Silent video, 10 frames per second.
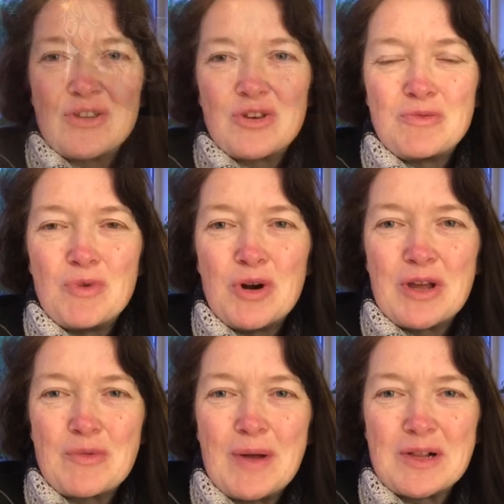Good
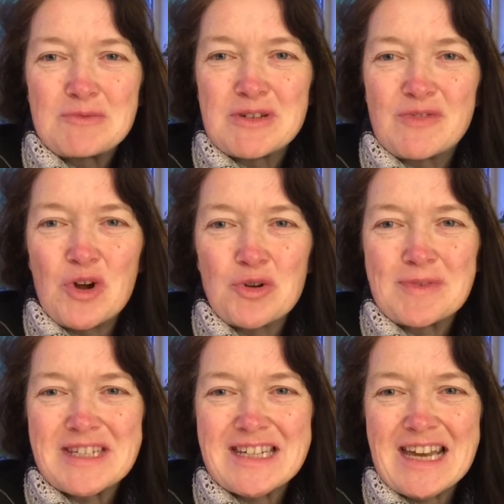morning, welcome to
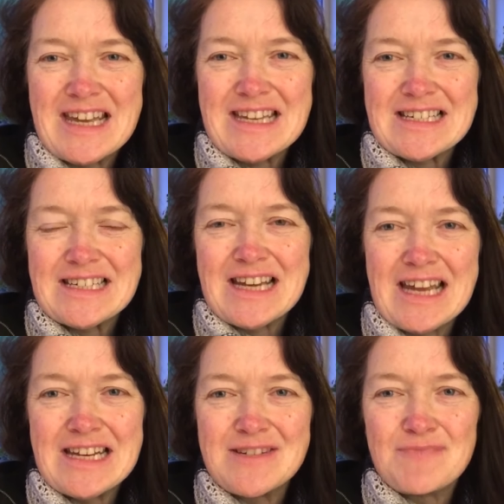Vlogmas Day
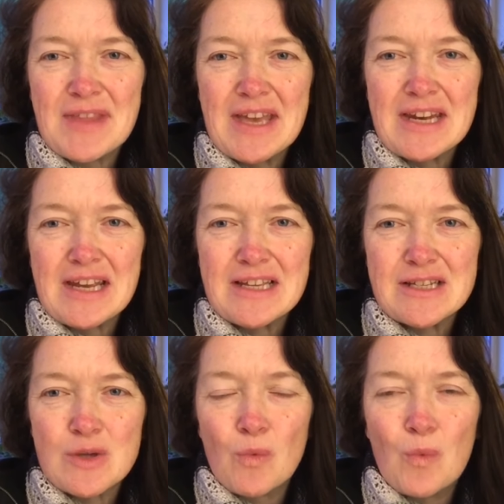18. It
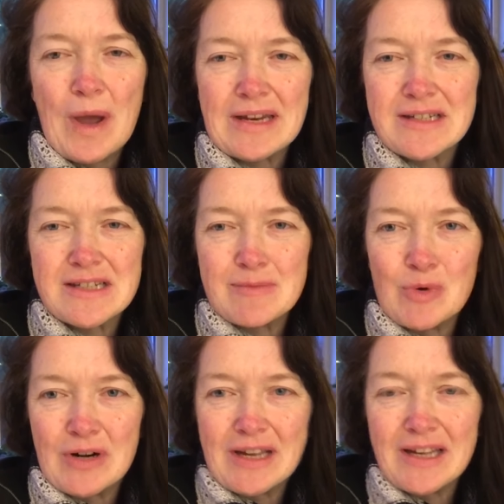is Wednesday
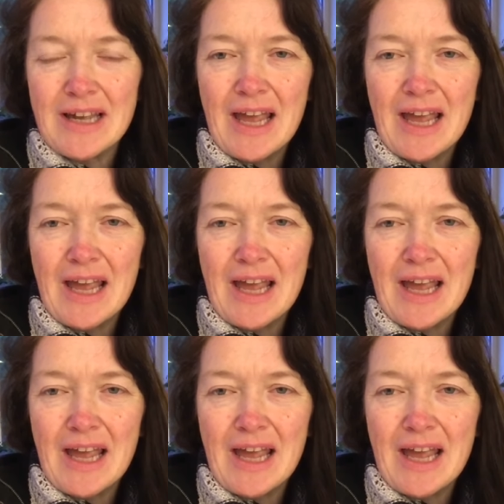morning.